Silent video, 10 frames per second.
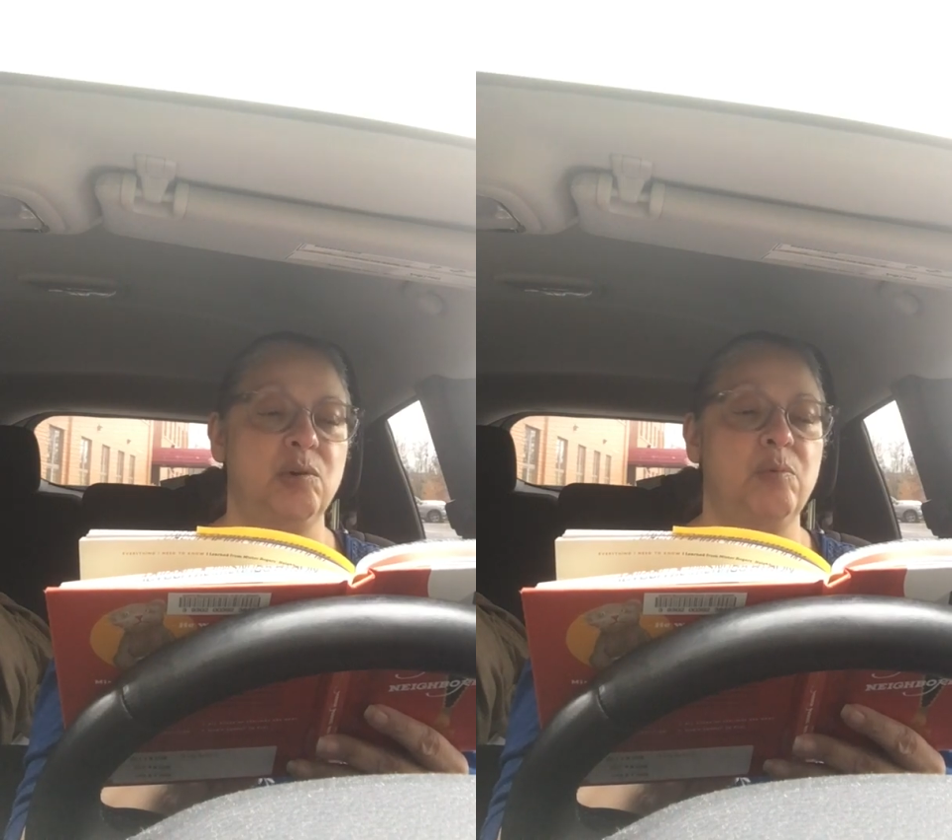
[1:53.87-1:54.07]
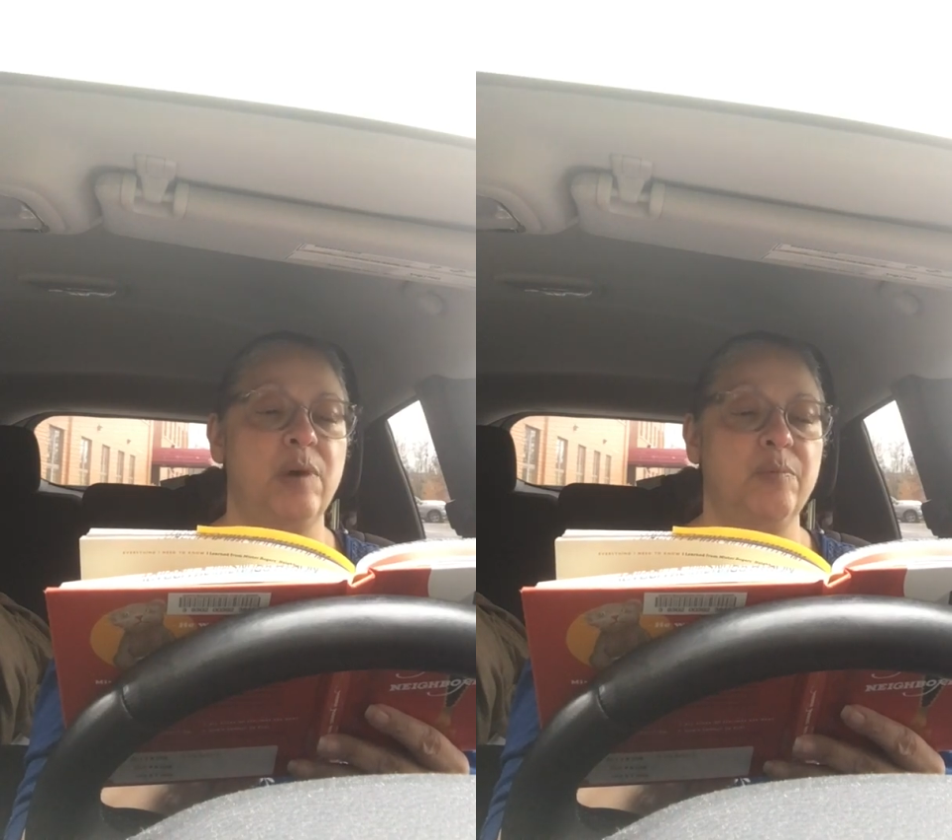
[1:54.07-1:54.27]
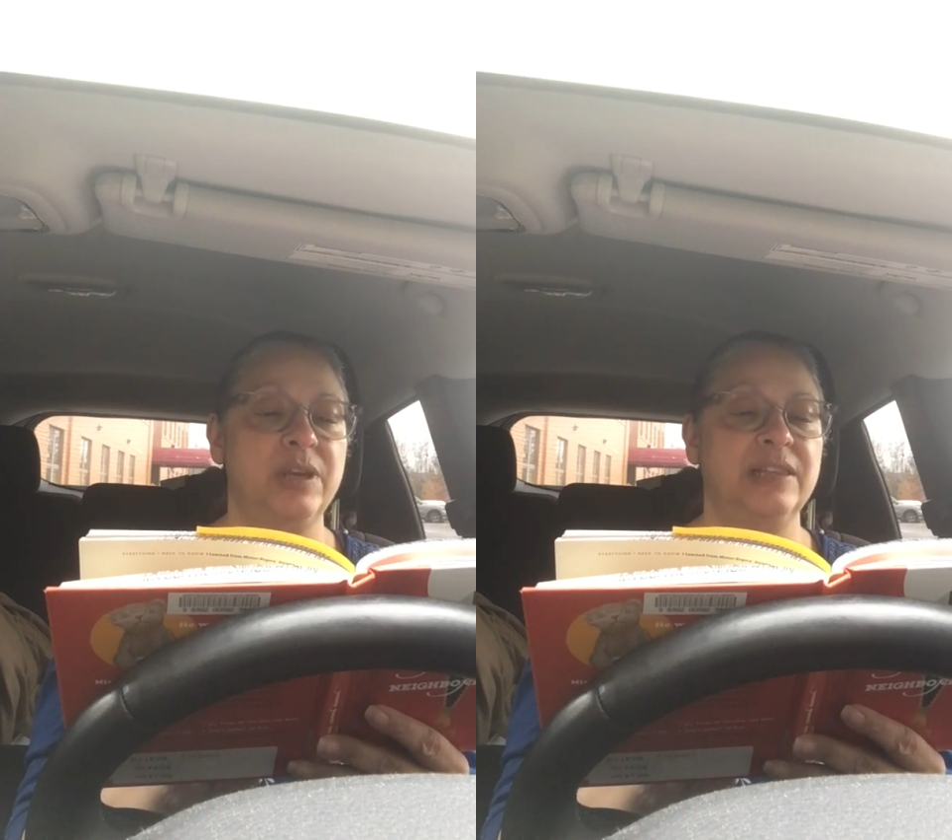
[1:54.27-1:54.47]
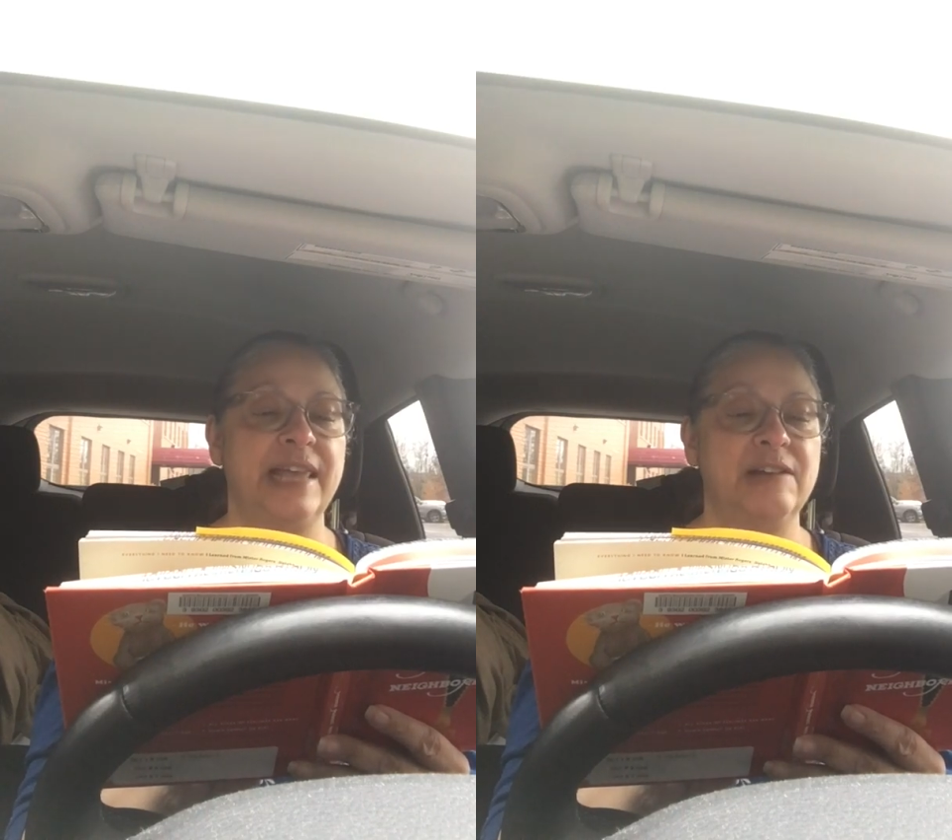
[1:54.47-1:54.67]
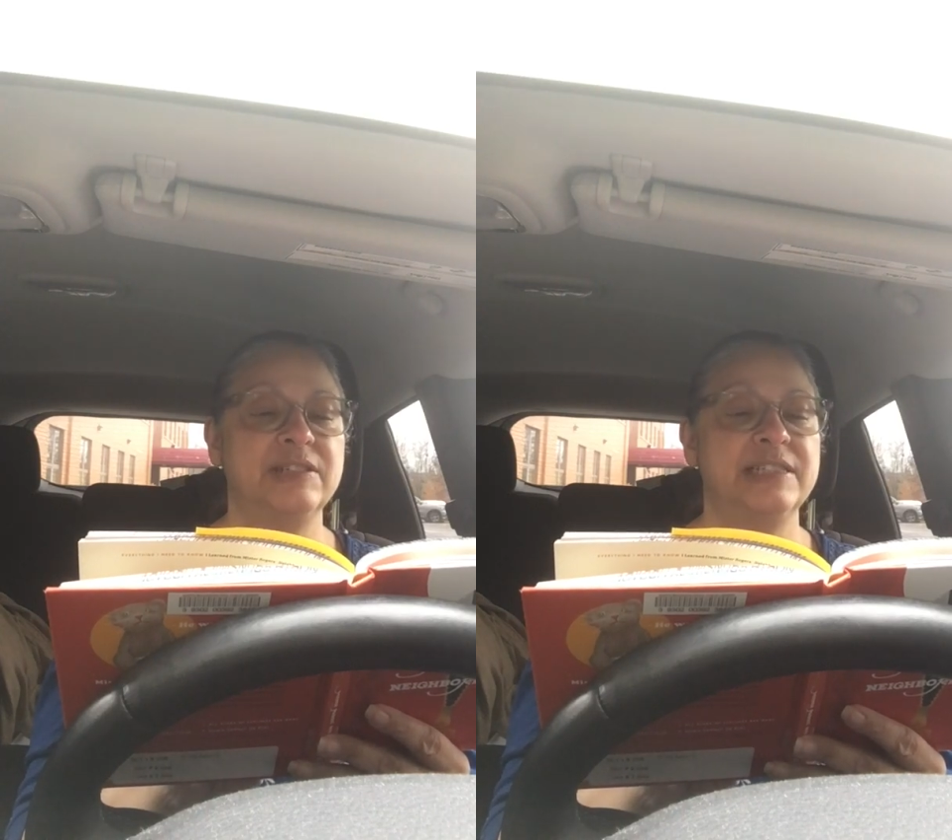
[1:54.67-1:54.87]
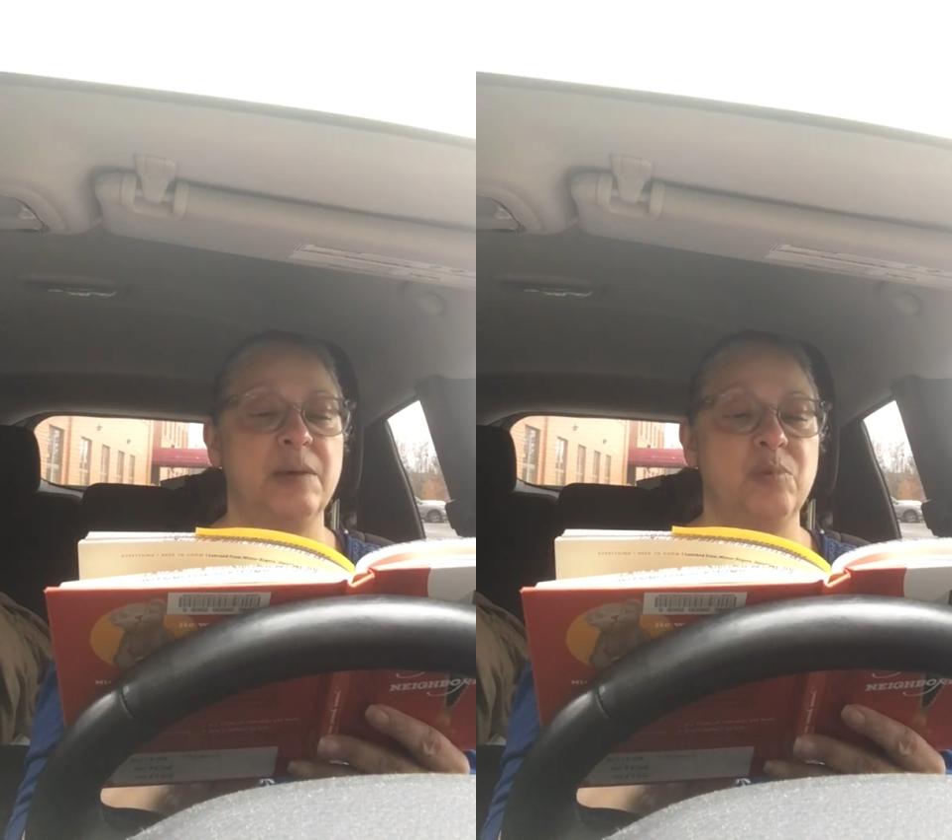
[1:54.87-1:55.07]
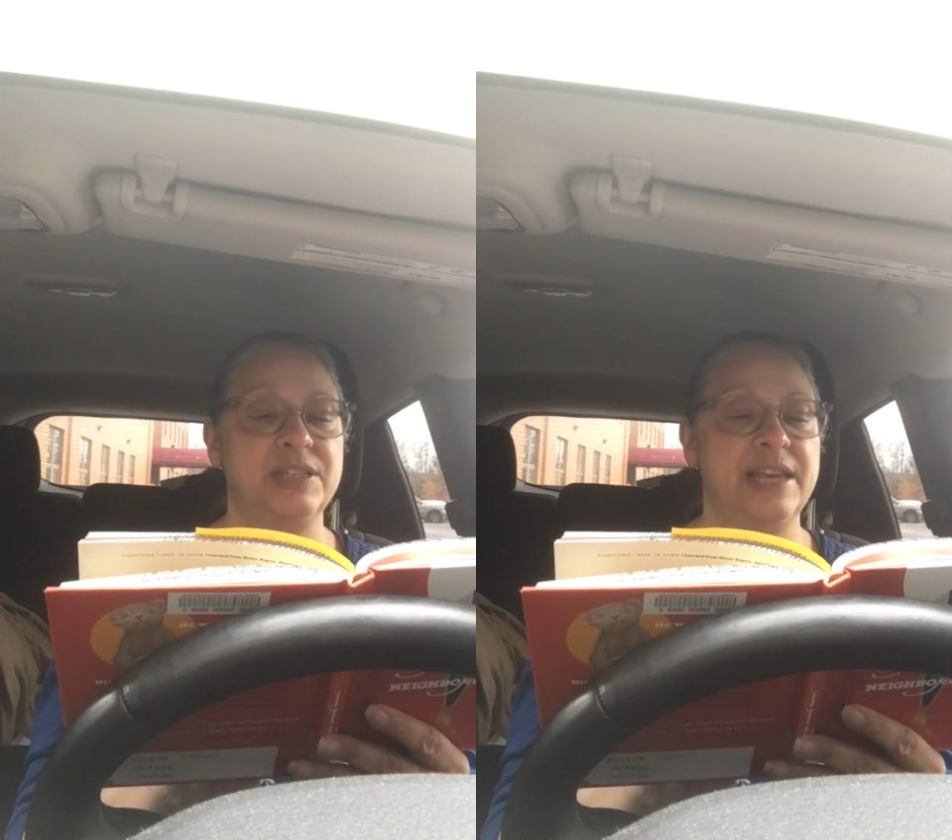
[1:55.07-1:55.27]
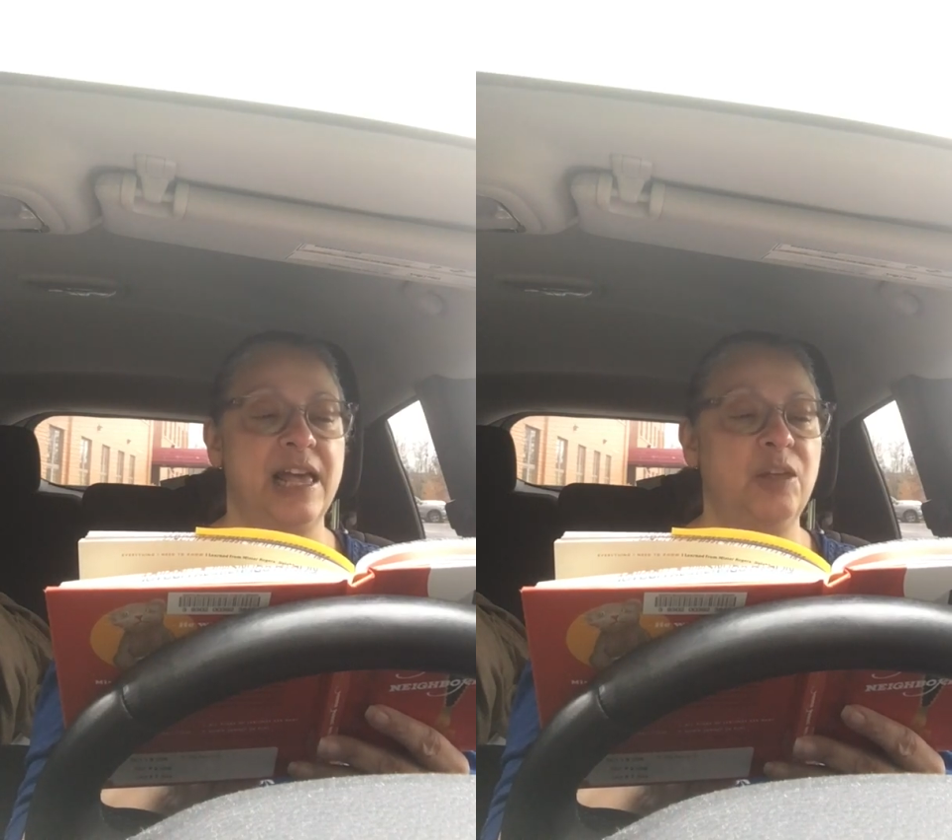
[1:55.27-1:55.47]
or when we allow someone
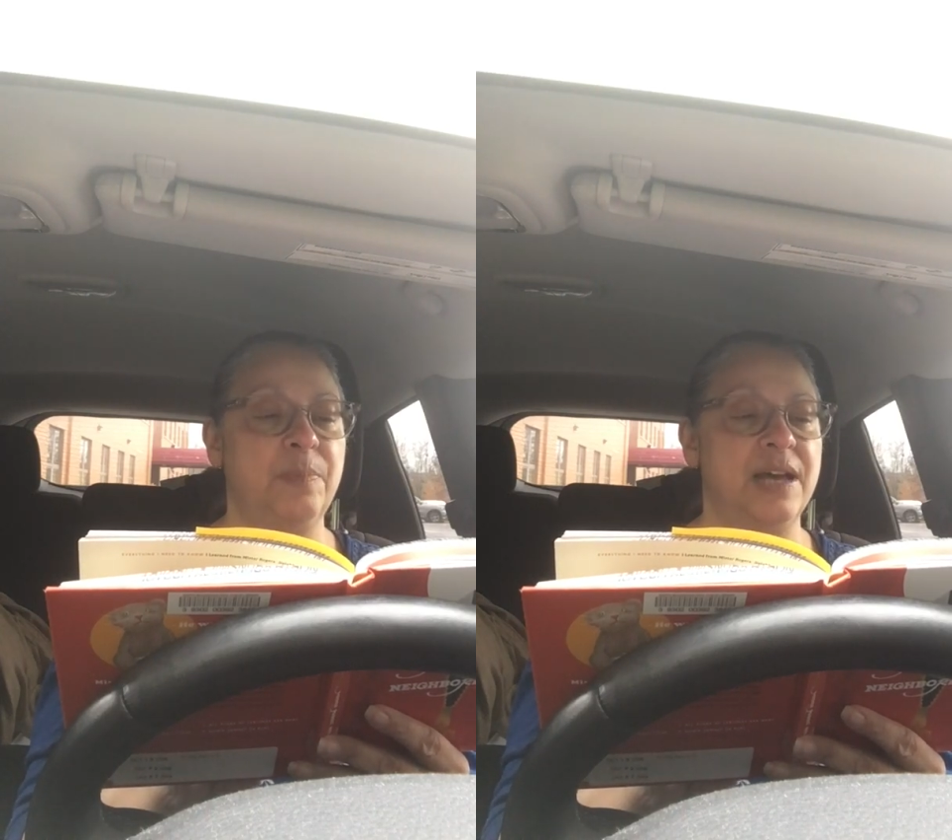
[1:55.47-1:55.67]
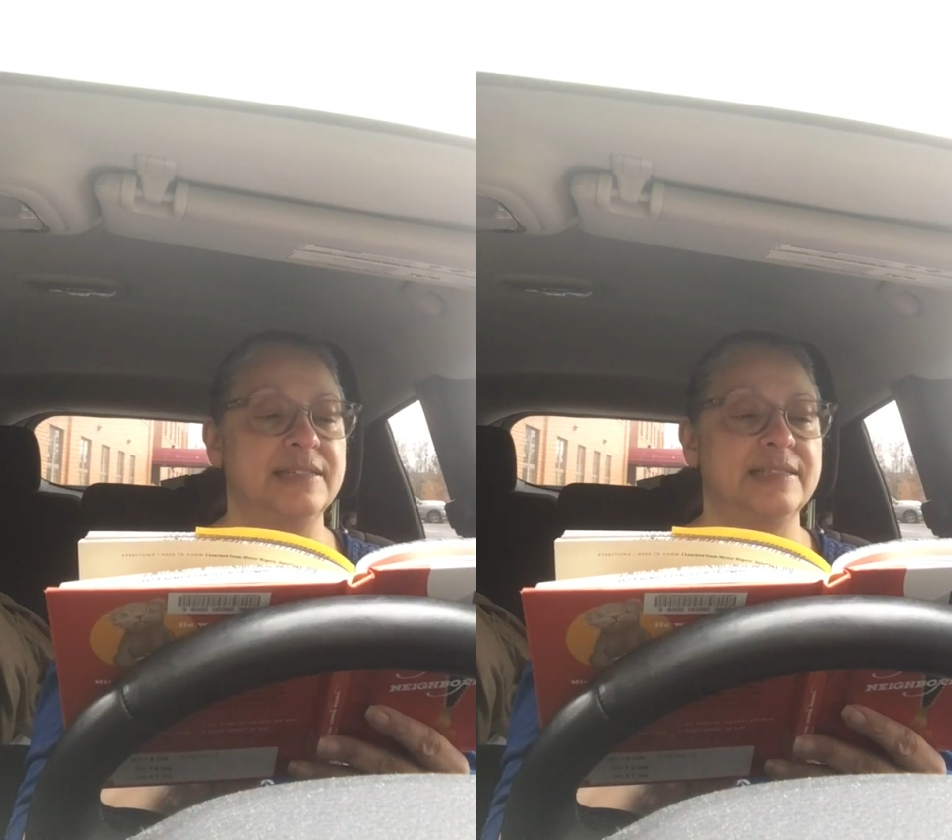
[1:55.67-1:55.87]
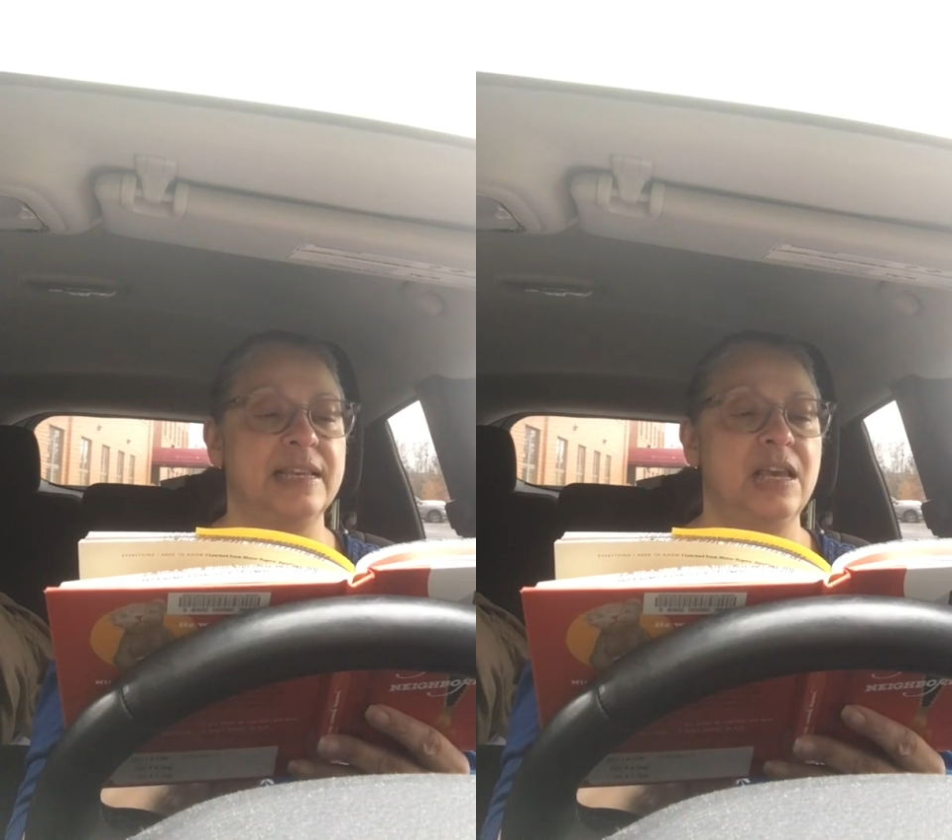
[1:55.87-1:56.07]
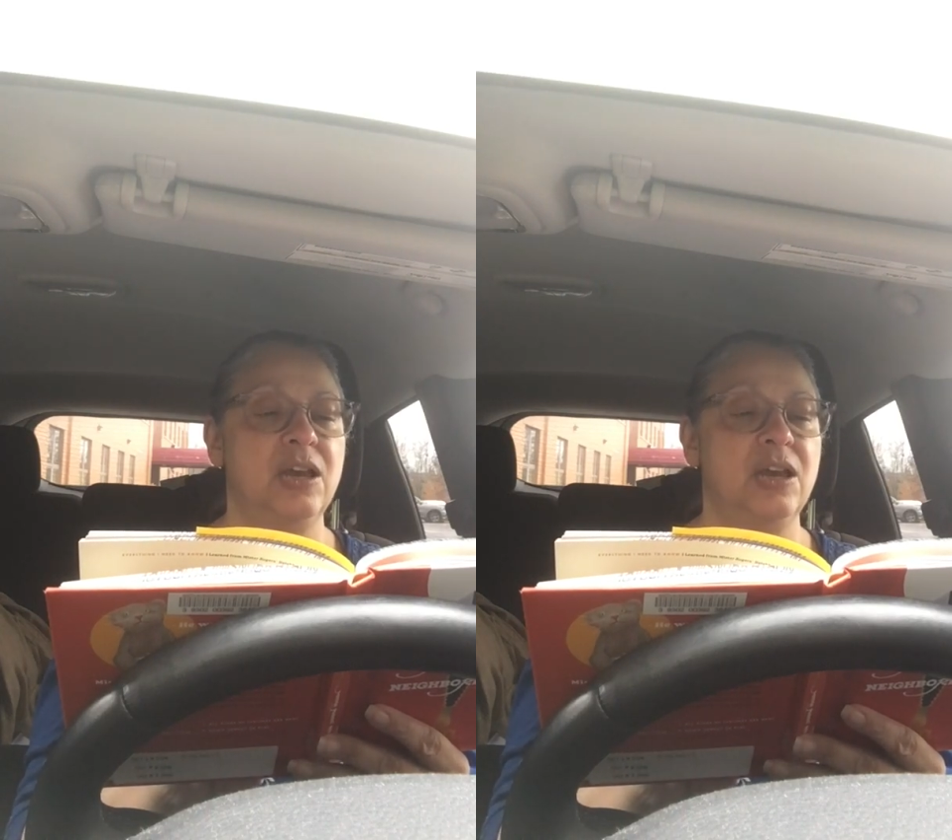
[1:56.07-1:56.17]
to help us,